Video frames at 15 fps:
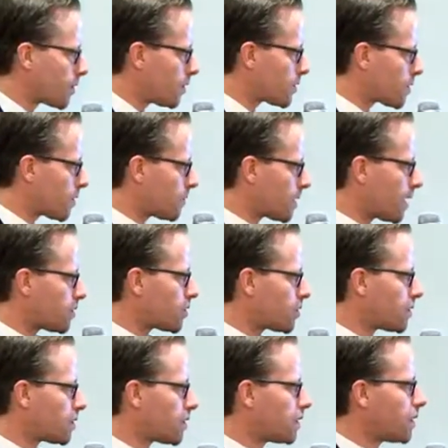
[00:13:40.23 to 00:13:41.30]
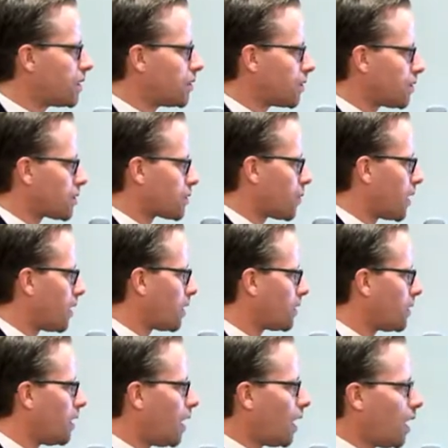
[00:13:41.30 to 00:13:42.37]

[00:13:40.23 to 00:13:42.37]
there are some tensions in here as well.